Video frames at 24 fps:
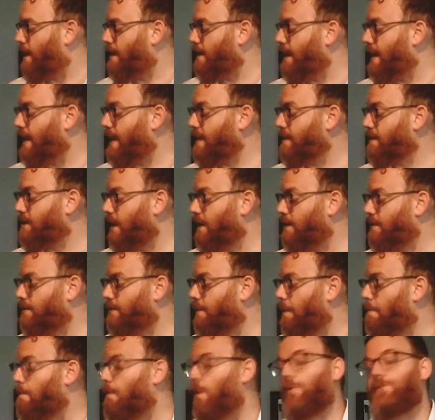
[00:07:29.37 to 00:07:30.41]
He
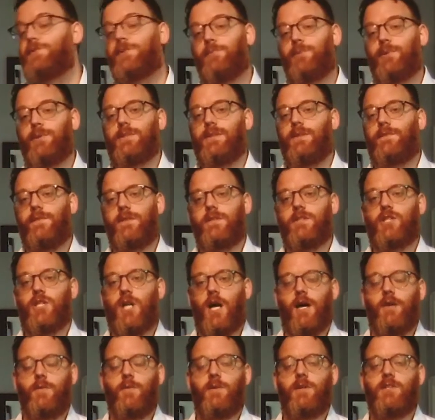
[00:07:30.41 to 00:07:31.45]
does multiple different
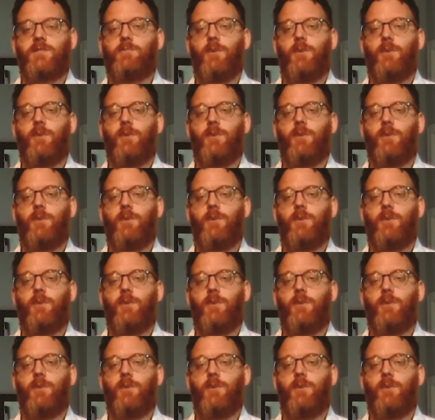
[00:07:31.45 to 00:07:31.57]
genres,